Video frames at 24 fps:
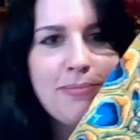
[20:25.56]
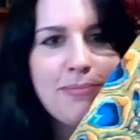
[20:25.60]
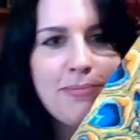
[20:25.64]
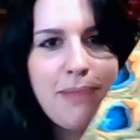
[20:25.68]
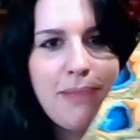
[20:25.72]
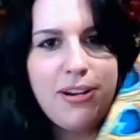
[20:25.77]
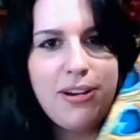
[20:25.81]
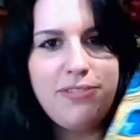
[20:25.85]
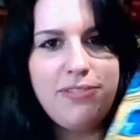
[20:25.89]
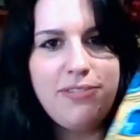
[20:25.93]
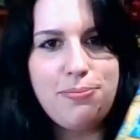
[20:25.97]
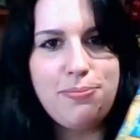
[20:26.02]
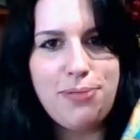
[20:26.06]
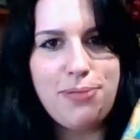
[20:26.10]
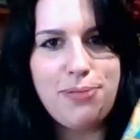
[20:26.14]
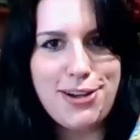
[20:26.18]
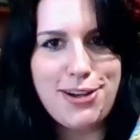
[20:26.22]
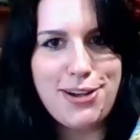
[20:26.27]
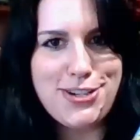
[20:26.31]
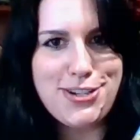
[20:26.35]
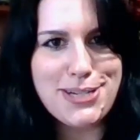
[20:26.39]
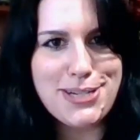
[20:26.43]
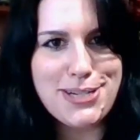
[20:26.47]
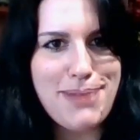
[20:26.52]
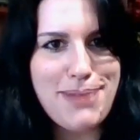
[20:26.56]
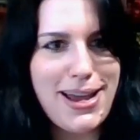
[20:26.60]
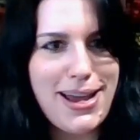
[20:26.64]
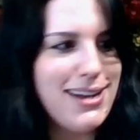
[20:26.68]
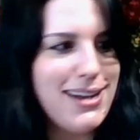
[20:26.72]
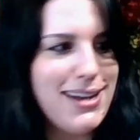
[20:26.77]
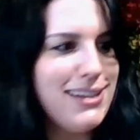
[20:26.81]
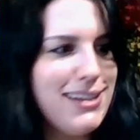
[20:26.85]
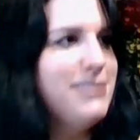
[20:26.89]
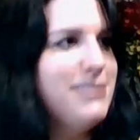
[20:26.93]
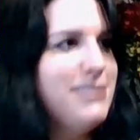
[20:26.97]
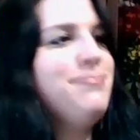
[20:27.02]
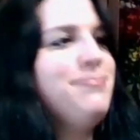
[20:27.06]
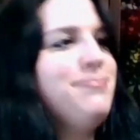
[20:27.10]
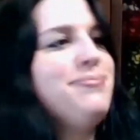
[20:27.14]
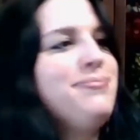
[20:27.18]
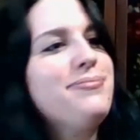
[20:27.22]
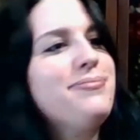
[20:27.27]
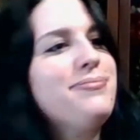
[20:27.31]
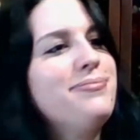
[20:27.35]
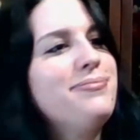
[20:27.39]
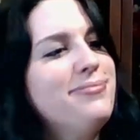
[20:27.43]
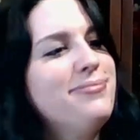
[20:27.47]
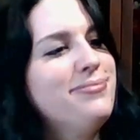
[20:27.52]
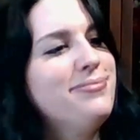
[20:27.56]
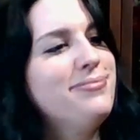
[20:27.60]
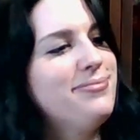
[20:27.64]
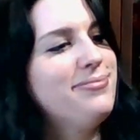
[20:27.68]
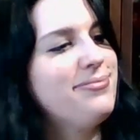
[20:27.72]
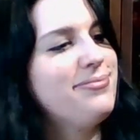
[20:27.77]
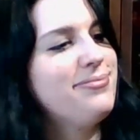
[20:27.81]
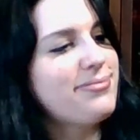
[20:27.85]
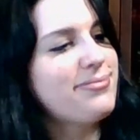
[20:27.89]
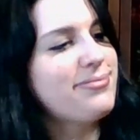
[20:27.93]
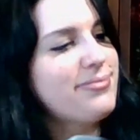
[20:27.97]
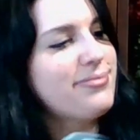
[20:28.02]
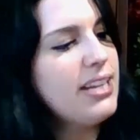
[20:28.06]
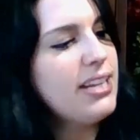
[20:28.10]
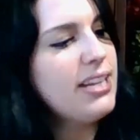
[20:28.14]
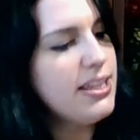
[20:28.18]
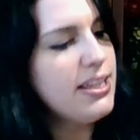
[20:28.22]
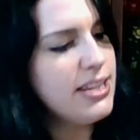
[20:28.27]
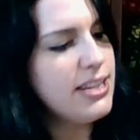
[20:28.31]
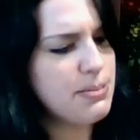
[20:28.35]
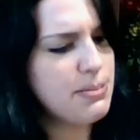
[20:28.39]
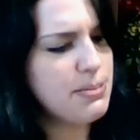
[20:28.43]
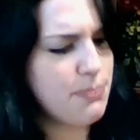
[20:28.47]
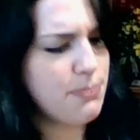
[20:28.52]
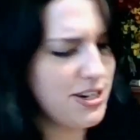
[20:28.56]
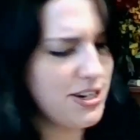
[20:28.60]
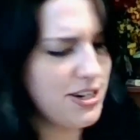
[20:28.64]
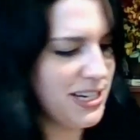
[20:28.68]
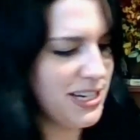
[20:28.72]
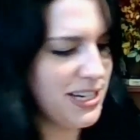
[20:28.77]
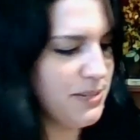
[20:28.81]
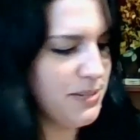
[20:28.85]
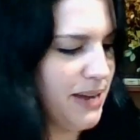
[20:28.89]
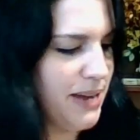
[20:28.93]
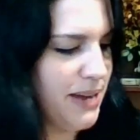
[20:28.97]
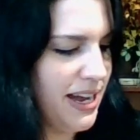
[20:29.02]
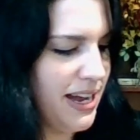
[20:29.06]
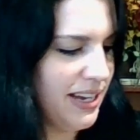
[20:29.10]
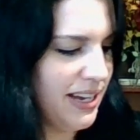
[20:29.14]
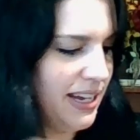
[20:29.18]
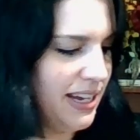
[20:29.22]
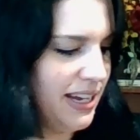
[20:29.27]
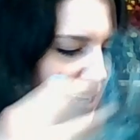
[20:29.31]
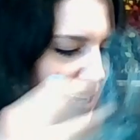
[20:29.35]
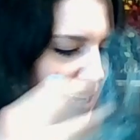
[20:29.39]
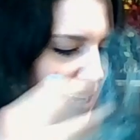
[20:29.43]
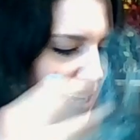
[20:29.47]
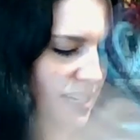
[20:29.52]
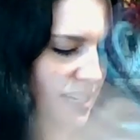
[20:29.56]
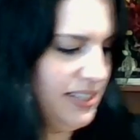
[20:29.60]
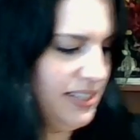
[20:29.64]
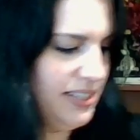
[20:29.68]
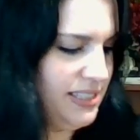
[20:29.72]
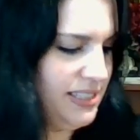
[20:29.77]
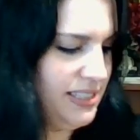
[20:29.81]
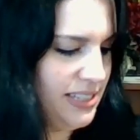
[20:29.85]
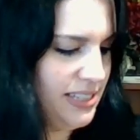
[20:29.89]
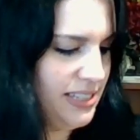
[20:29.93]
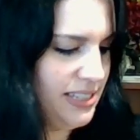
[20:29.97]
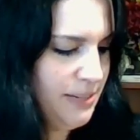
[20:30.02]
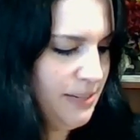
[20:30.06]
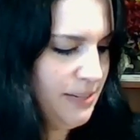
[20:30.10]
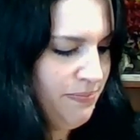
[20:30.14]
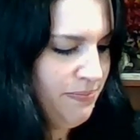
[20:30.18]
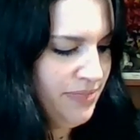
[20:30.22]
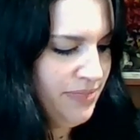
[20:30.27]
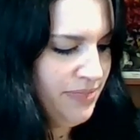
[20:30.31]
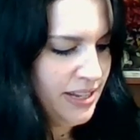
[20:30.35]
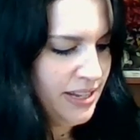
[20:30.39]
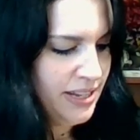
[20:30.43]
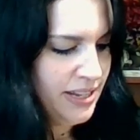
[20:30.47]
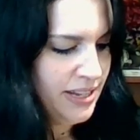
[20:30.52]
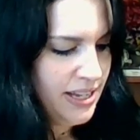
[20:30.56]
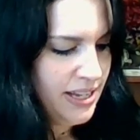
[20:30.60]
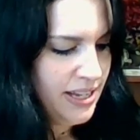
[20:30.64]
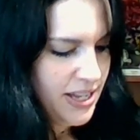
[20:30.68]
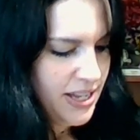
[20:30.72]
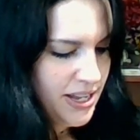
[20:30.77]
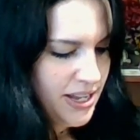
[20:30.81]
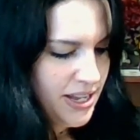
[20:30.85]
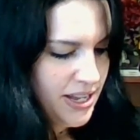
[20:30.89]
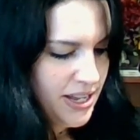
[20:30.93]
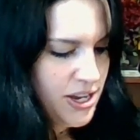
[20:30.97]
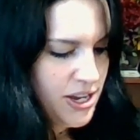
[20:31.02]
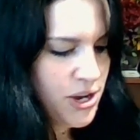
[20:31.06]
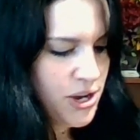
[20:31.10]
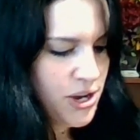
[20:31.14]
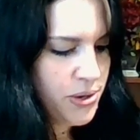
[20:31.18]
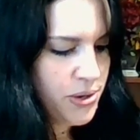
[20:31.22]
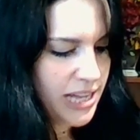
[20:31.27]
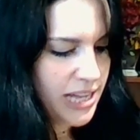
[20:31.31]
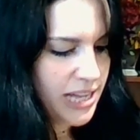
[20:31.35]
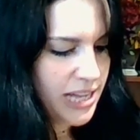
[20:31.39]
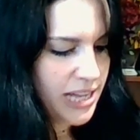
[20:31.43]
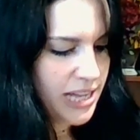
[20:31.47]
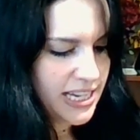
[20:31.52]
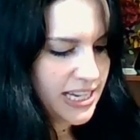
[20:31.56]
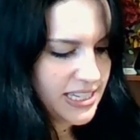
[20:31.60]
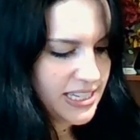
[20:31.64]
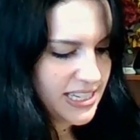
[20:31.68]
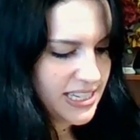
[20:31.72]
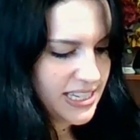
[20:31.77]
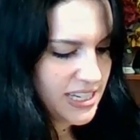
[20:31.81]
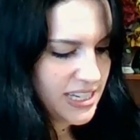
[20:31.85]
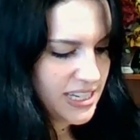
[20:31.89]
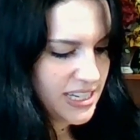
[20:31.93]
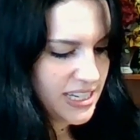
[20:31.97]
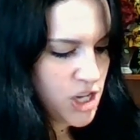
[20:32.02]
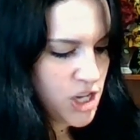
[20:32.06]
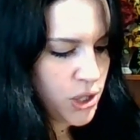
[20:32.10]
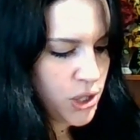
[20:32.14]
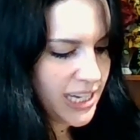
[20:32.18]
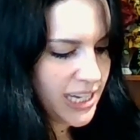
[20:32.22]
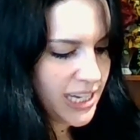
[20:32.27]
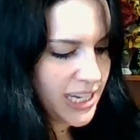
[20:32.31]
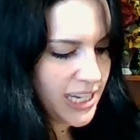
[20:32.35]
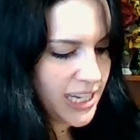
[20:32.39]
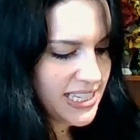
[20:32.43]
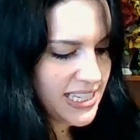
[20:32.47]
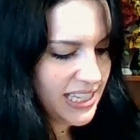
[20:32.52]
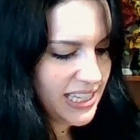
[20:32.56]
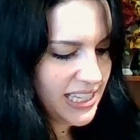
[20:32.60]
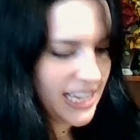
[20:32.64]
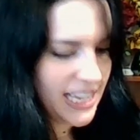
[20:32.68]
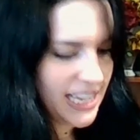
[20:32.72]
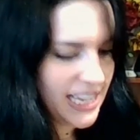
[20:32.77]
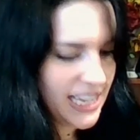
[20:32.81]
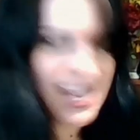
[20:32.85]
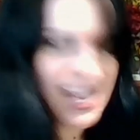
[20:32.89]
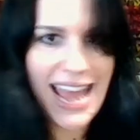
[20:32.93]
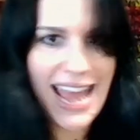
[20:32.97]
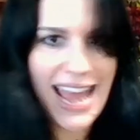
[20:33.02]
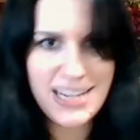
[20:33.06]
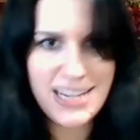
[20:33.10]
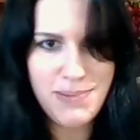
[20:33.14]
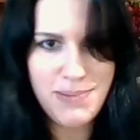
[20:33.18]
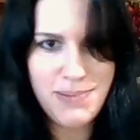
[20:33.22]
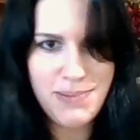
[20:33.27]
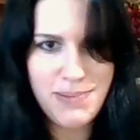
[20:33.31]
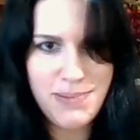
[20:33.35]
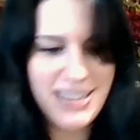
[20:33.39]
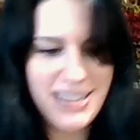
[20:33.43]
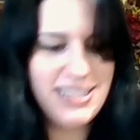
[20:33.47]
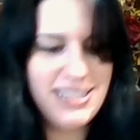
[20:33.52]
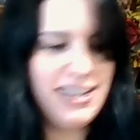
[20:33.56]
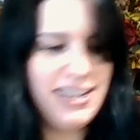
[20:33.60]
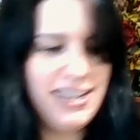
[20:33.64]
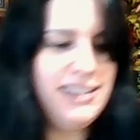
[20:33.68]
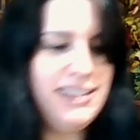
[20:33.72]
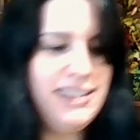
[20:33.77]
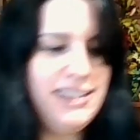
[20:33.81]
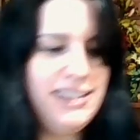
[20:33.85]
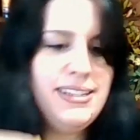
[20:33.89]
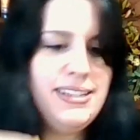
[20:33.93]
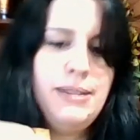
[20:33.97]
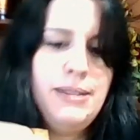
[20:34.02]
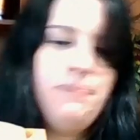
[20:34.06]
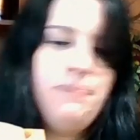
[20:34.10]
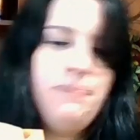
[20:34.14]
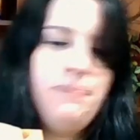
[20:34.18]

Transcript: in my beautiful project bag. This project bag is Nola Delille Handmade Designs,